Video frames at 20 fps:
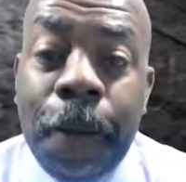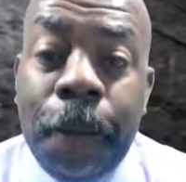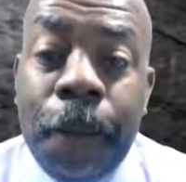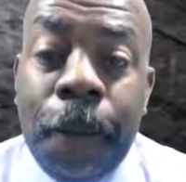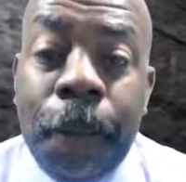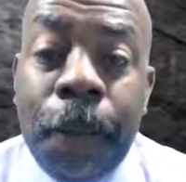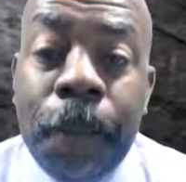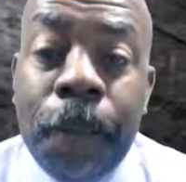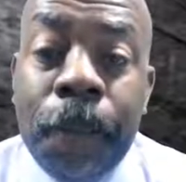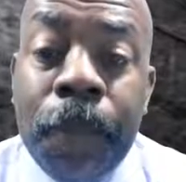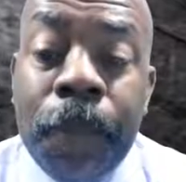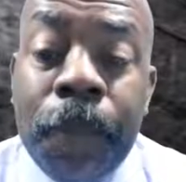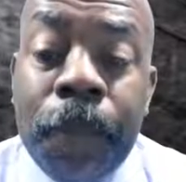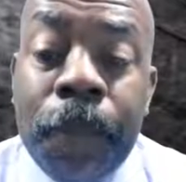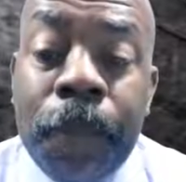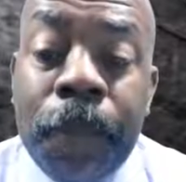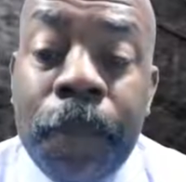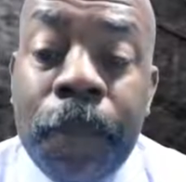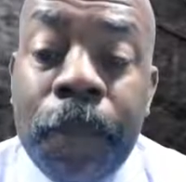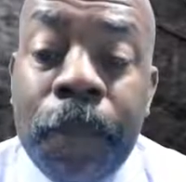
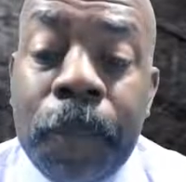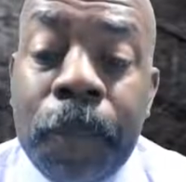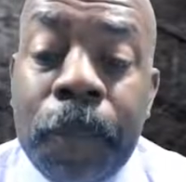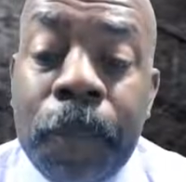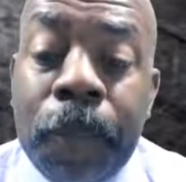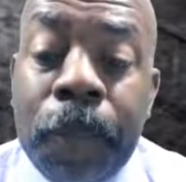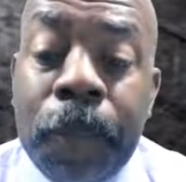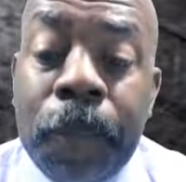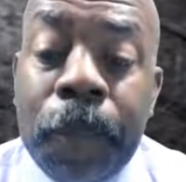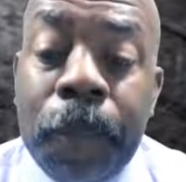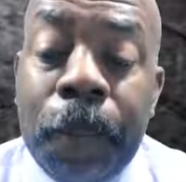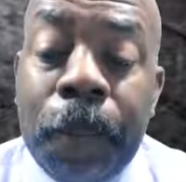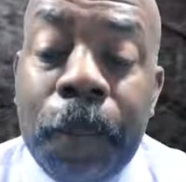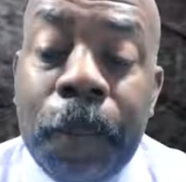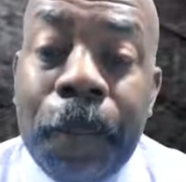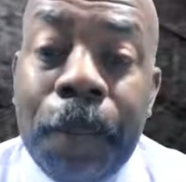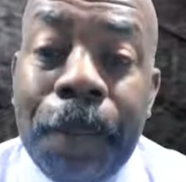No one is speaking in this clip.